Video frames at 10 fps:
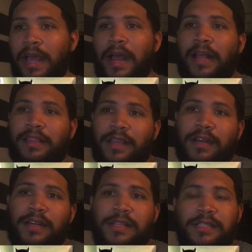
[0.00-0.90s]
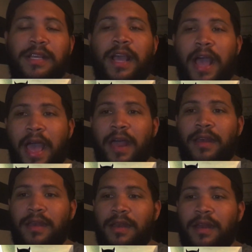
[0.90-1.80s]
I, I think DC
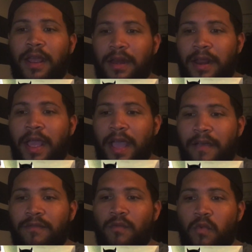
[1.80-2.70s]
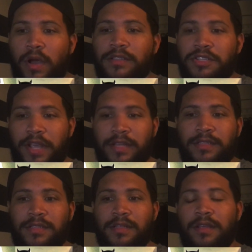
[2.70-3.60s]
had they, they had one
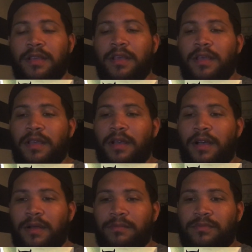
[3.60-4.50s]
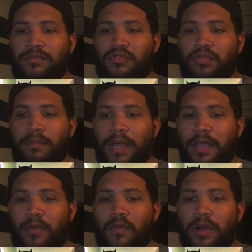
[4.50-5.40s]
chance um, to
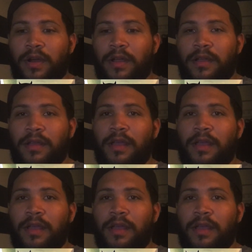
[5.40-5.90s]
make it work.